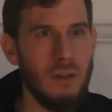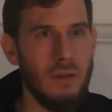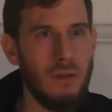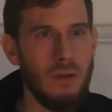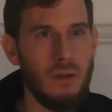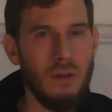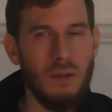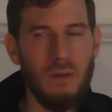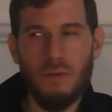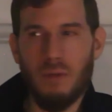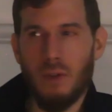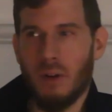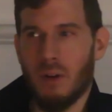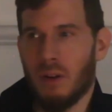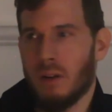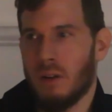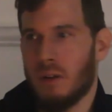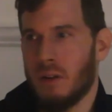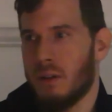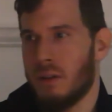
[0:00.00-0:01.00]
to the
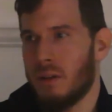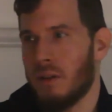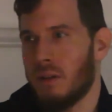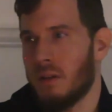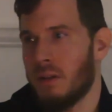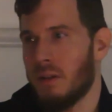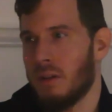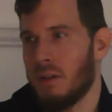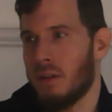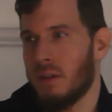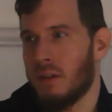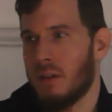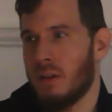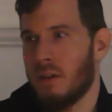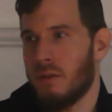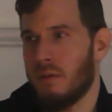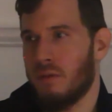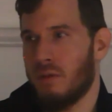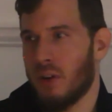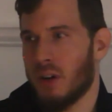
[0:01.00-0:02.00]
full
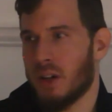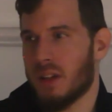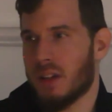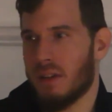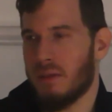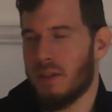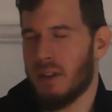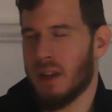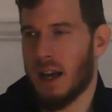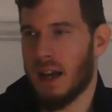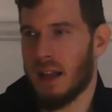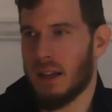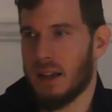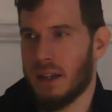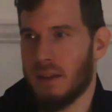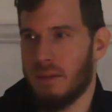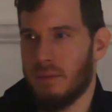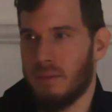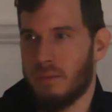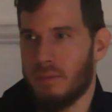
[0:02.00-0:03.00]
force of reality.